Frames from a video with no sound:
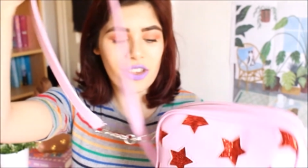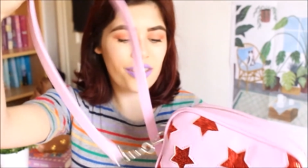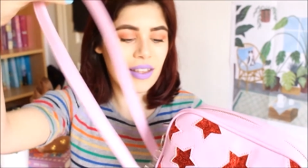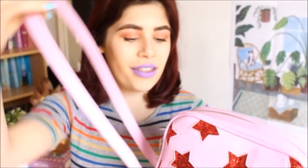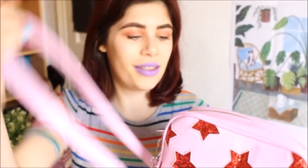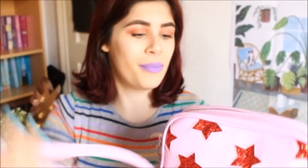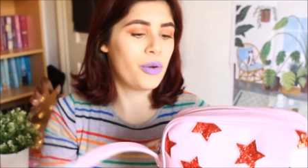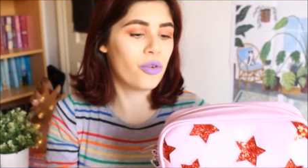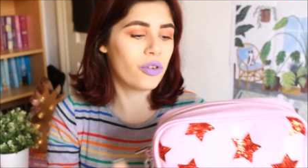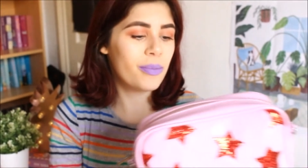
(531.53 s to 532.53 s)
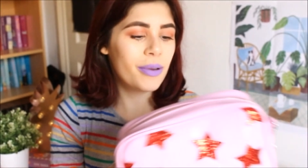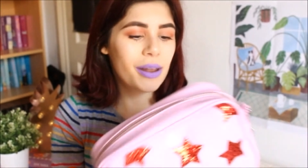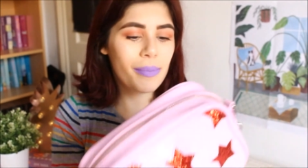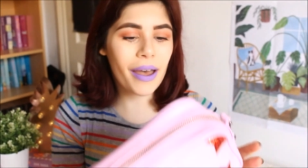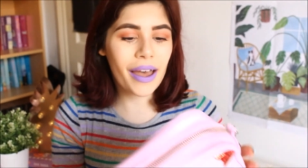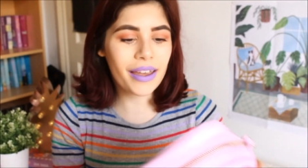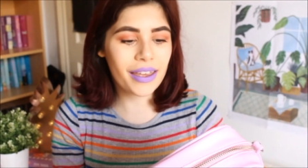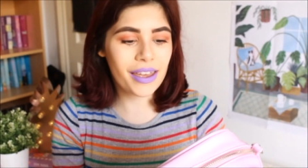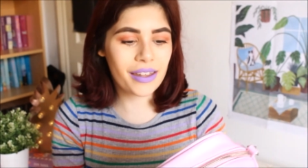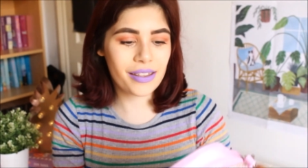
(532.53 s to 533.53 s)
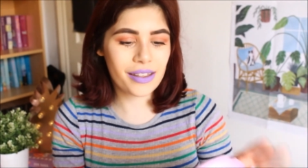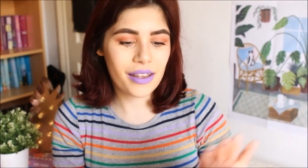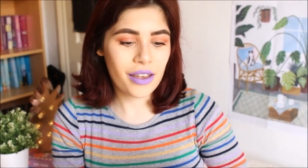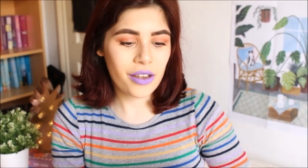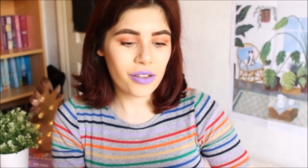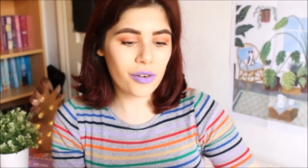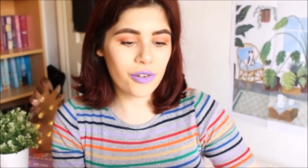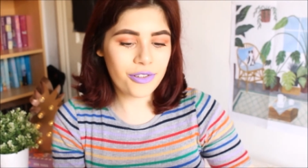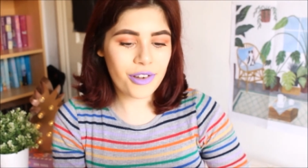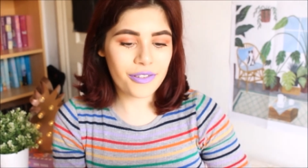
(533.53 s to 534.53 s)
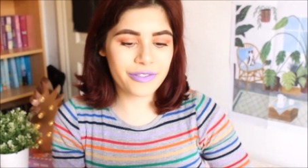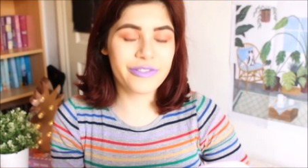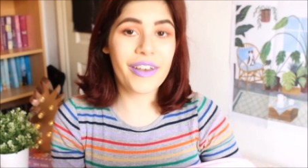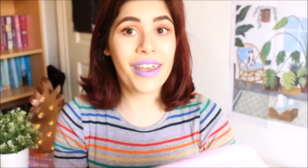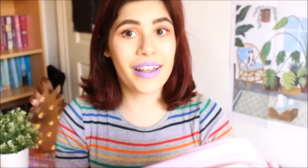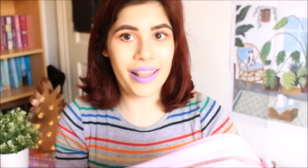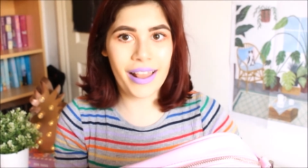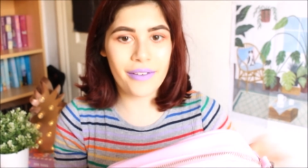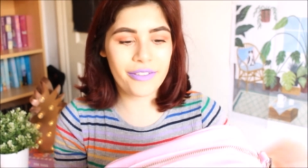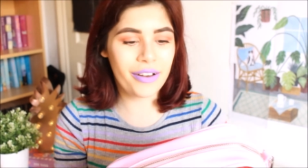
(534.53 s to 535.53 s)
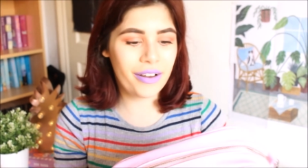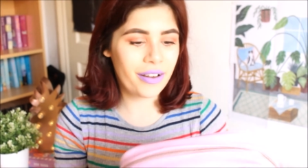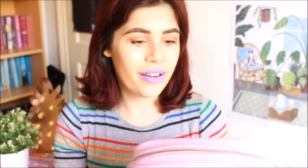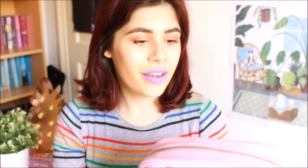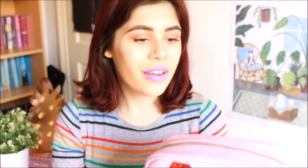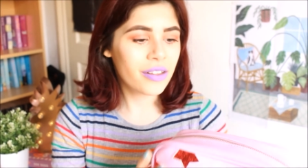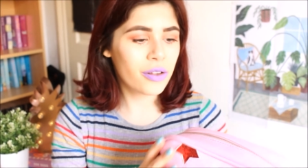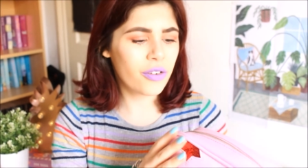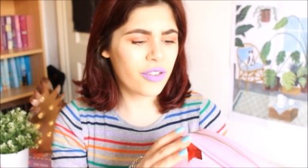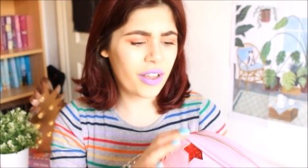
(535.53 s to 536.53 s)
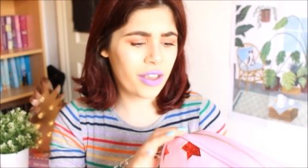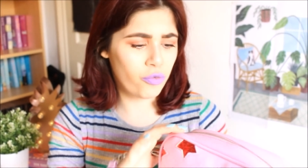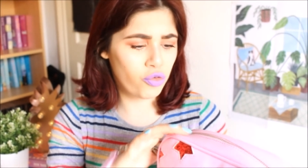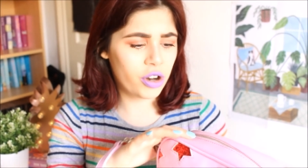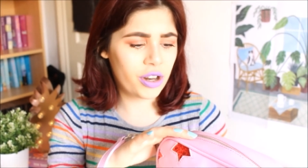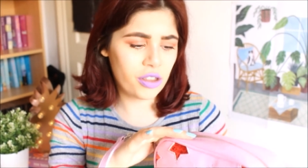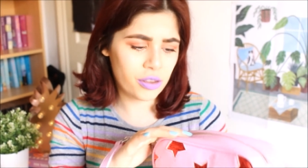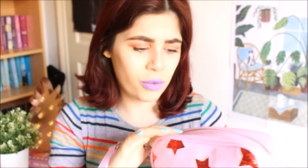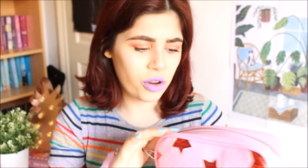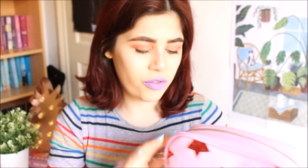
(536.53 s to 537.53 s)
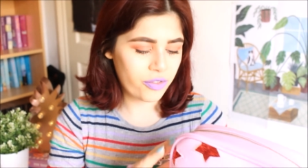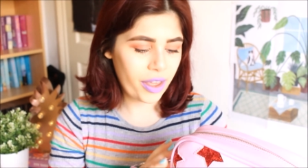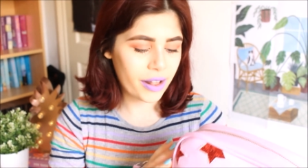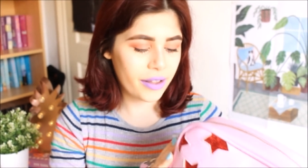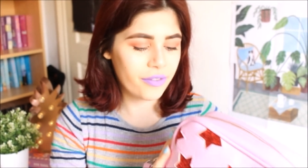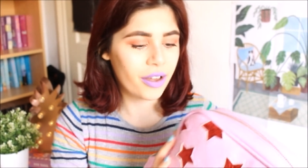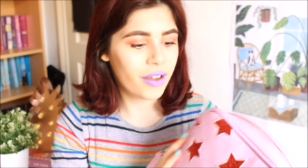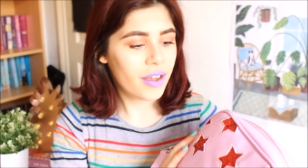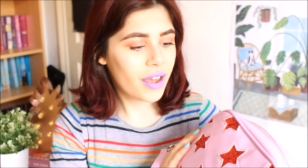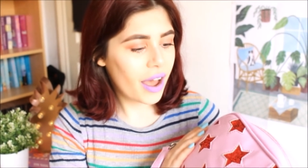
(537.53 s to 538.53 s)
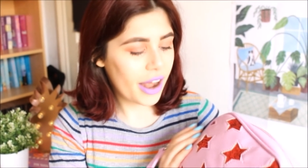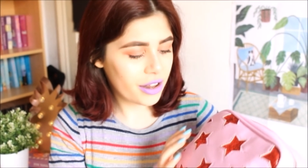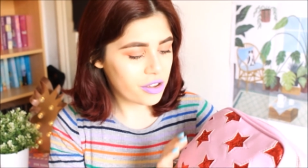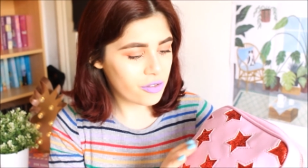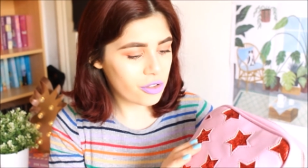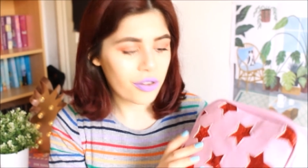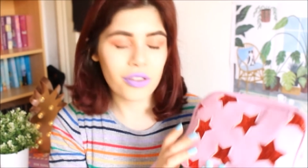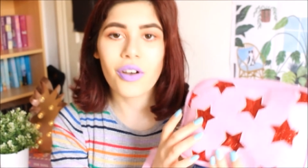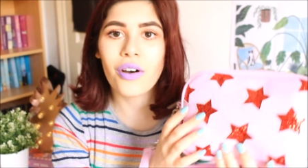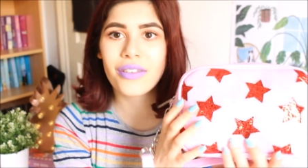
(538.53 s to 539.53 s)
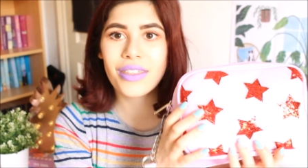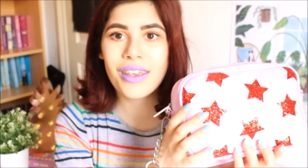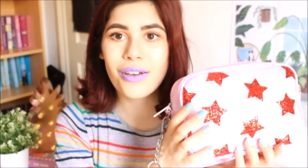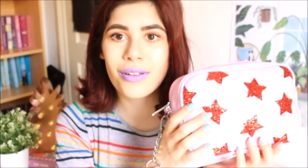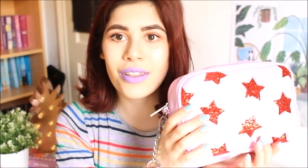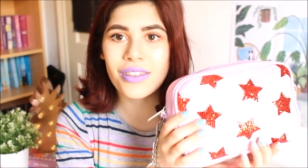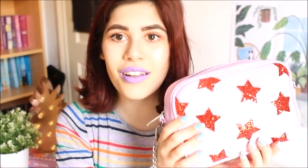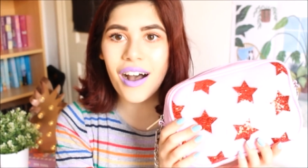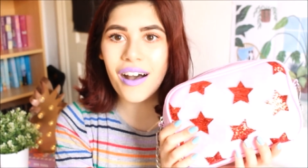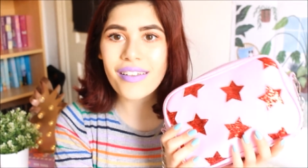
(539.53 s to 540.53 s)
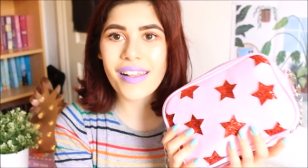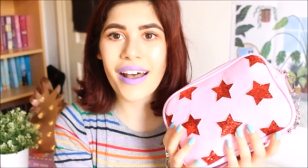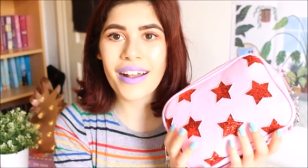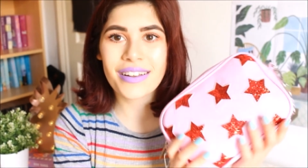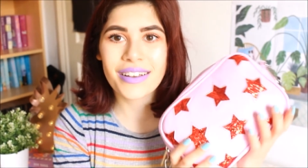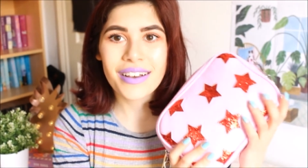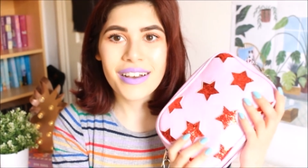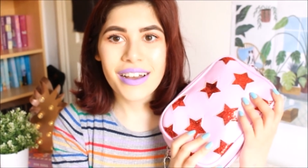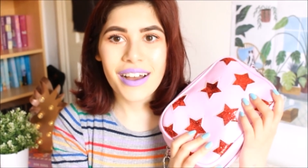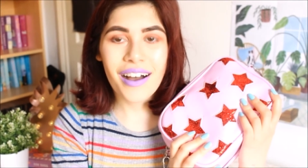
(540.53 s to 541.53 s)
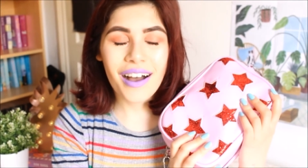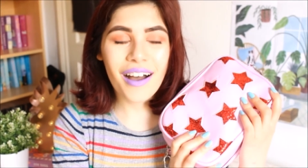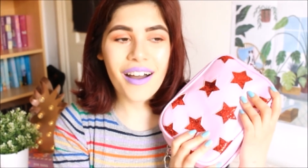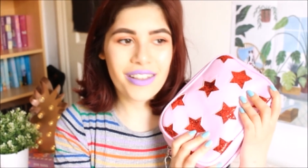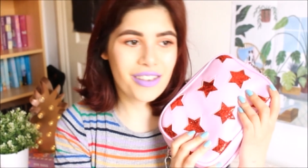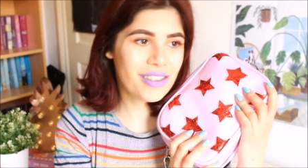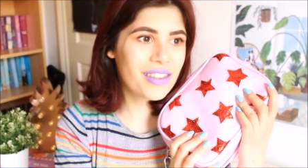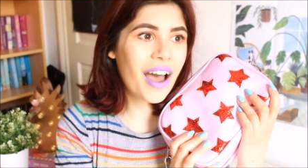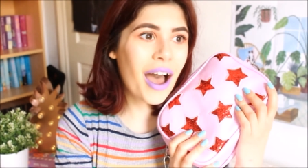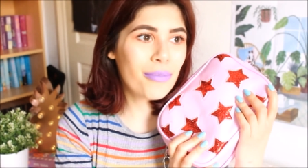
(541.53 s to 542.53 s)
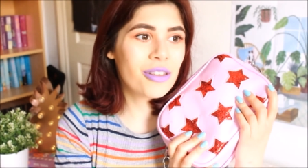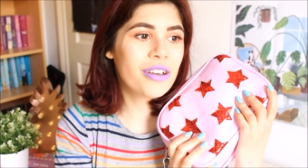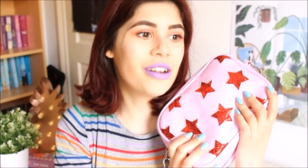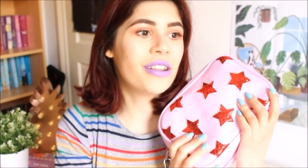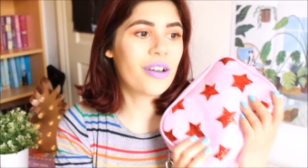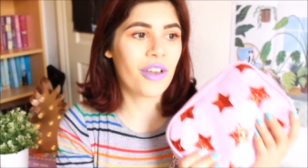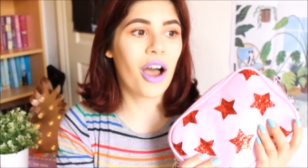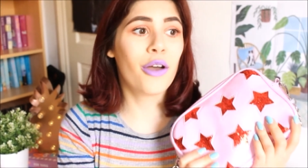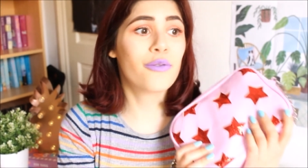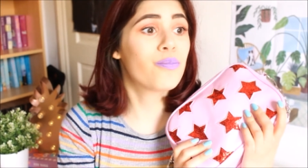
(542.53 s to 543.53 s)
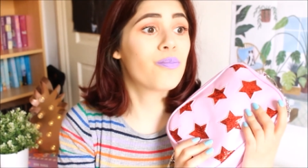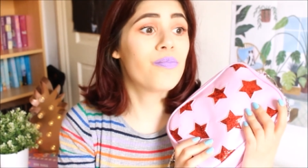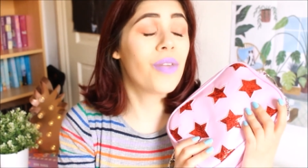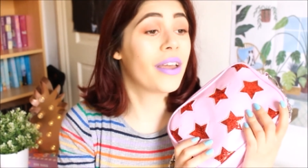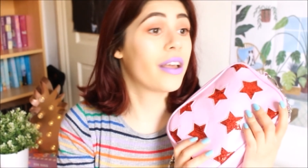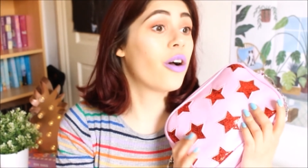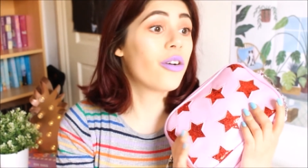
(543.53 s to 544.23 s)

just a simple crossbody bag. It's sort of fake leather, sort of like a really smooth fake leather, and you've just got sequin stars, and I just absolutely love it. I've like